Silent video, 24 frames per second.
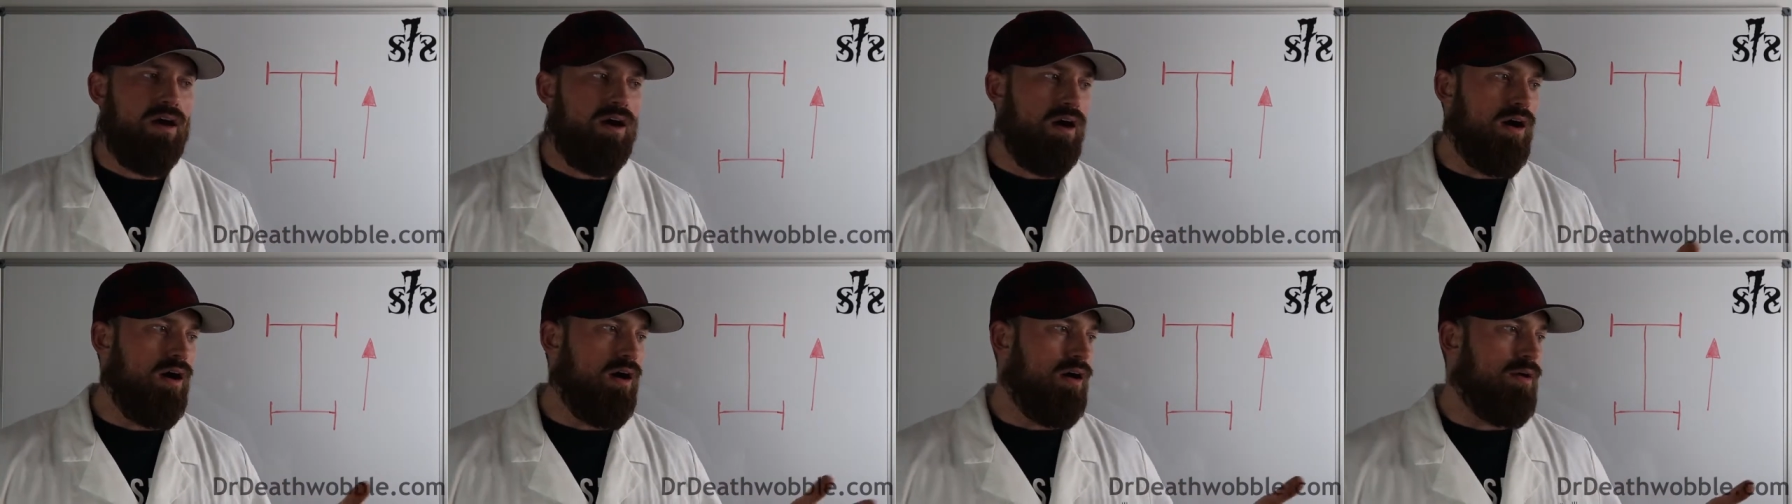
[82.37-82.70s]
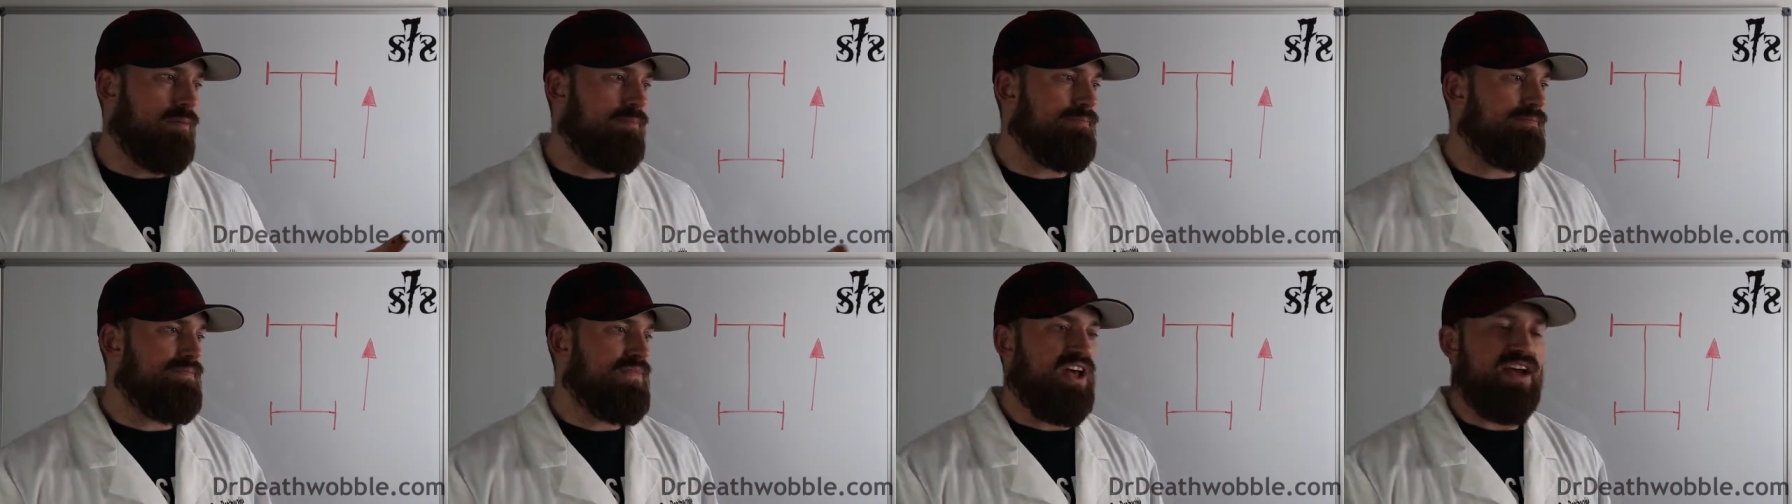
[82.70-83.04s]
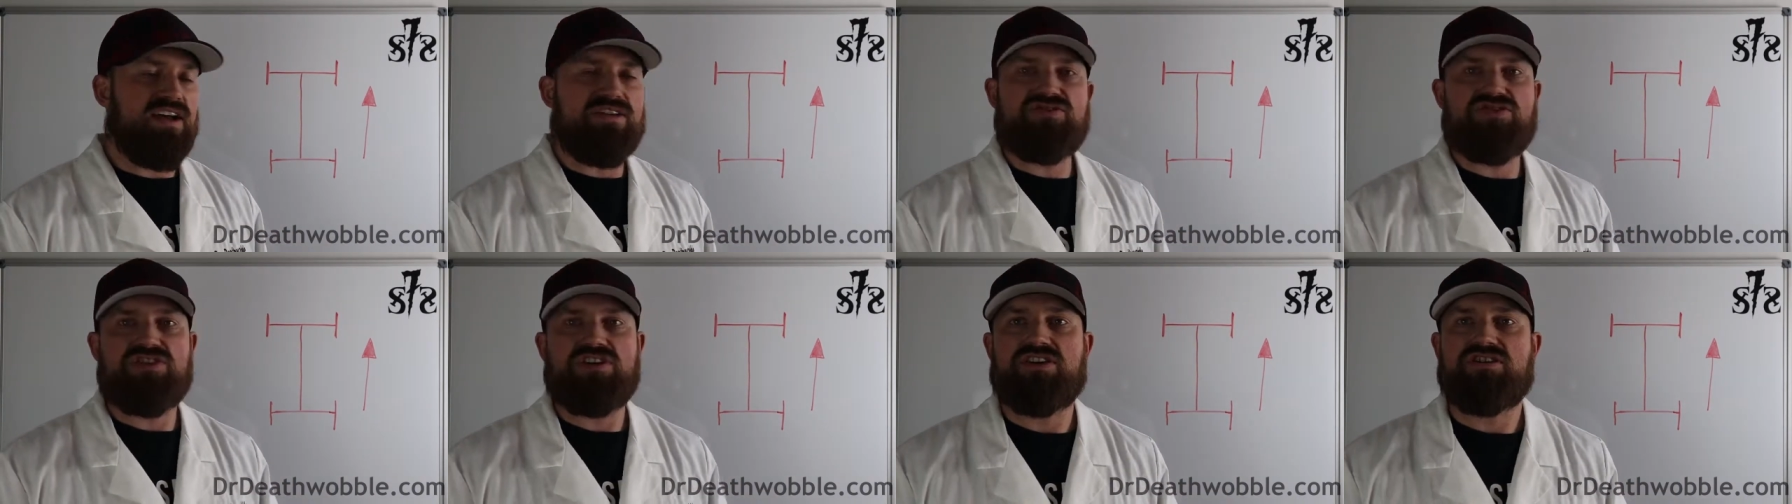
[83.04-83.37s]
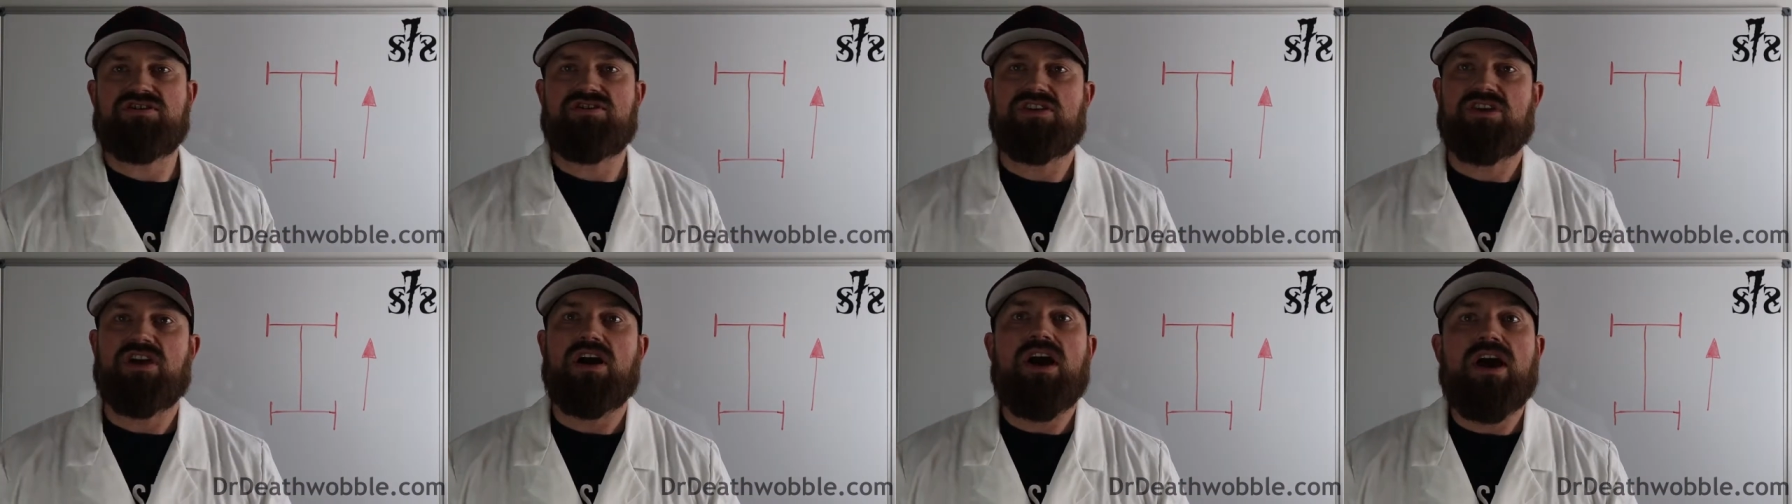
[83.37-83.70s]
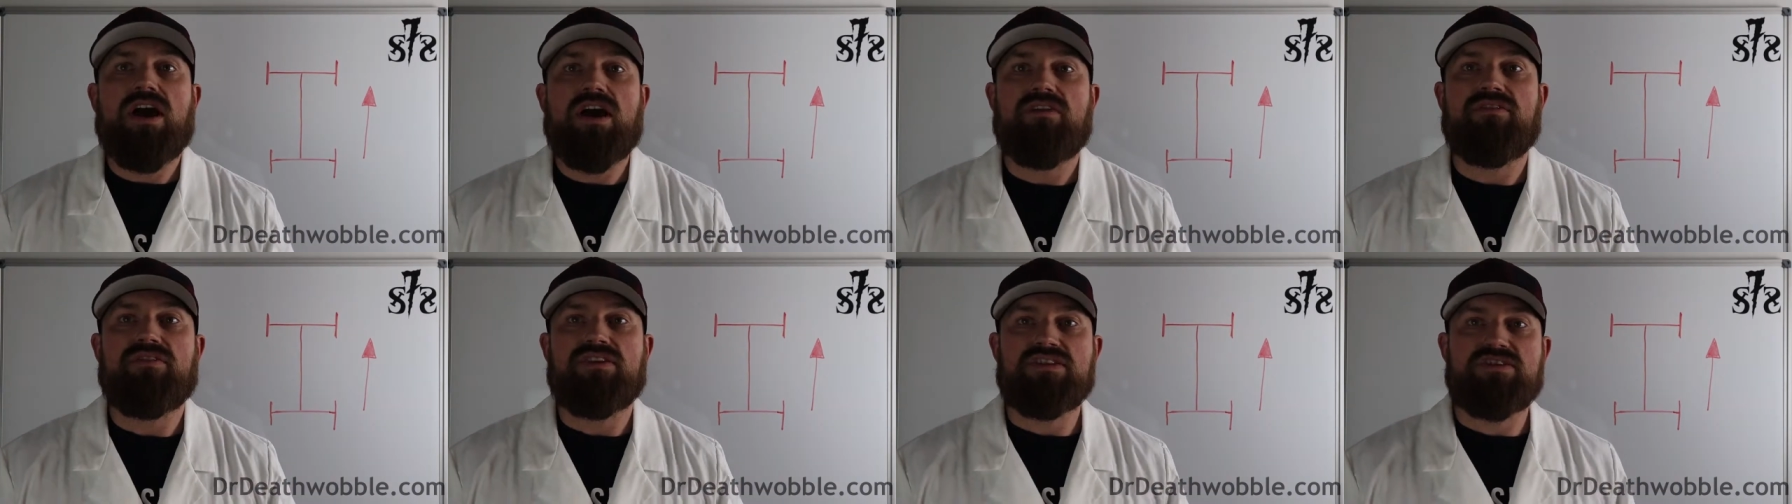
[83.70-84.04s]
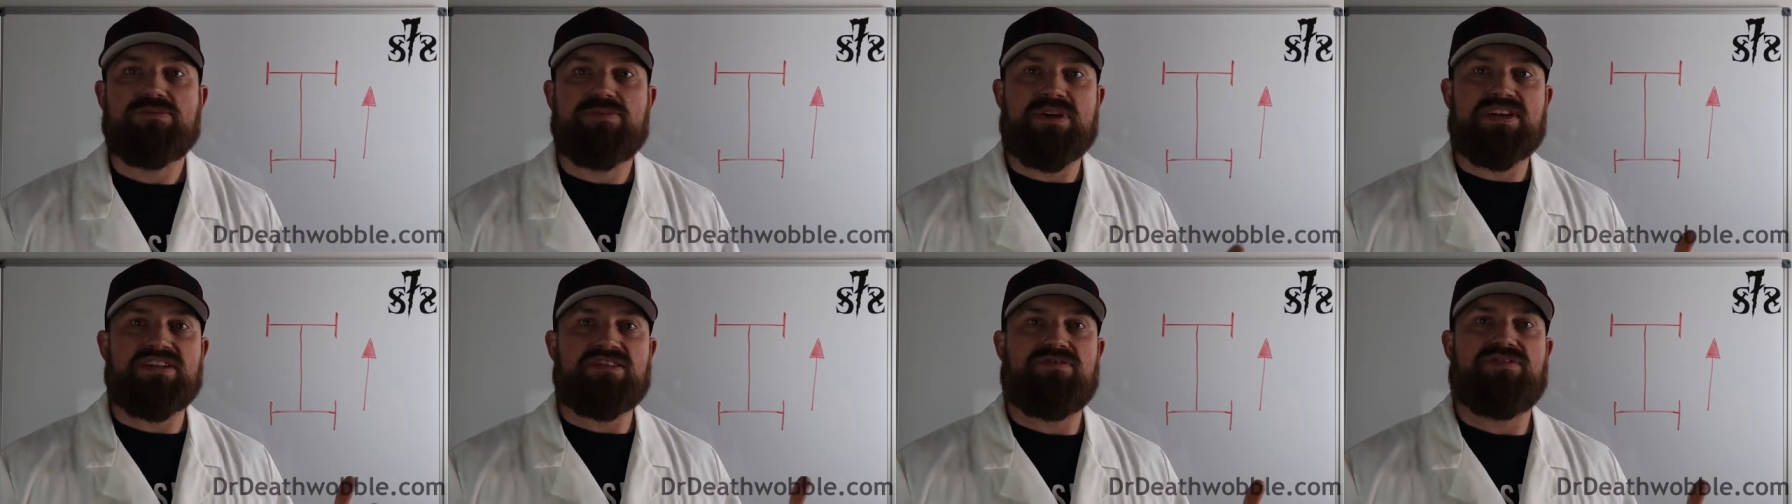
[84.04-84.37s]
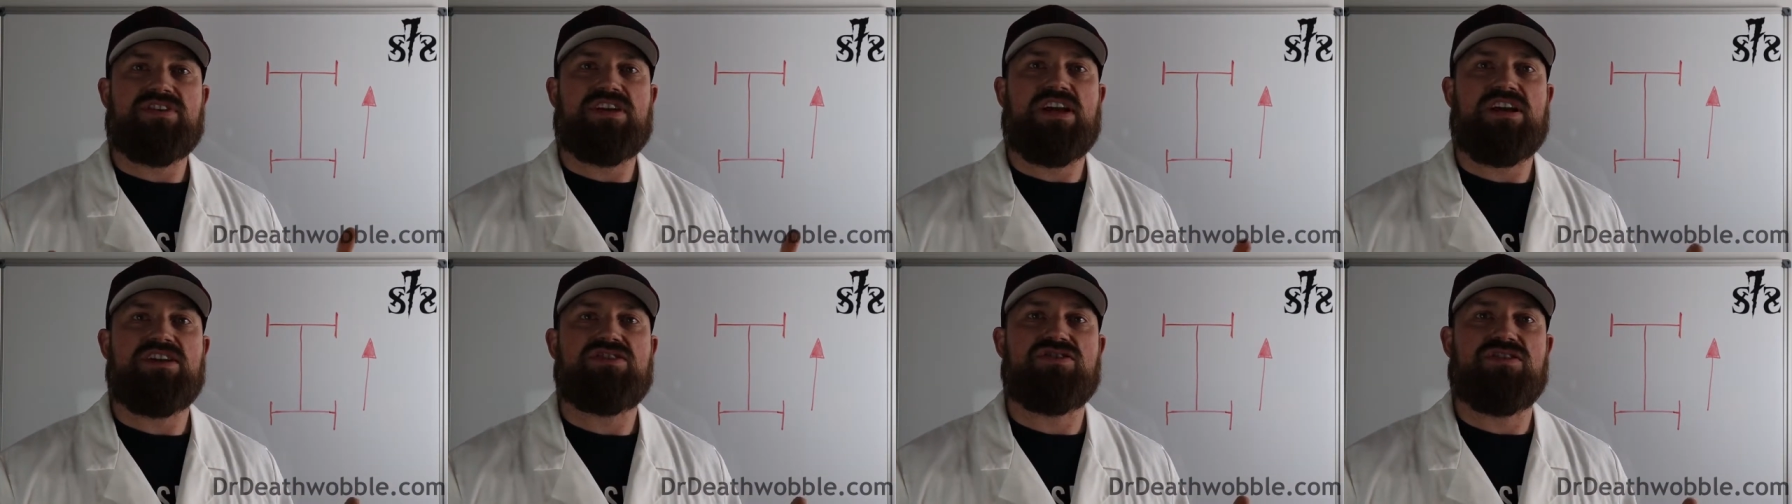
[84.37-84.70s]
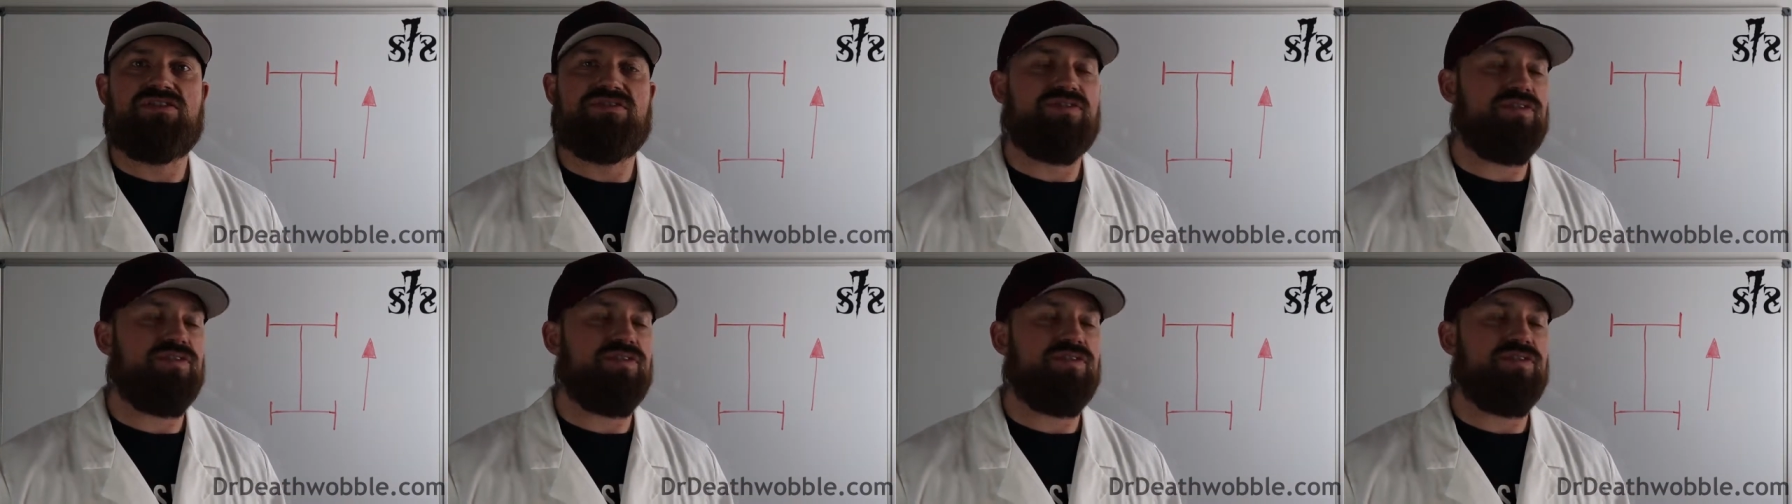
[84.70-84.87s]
um, the engineers are gonna have a specification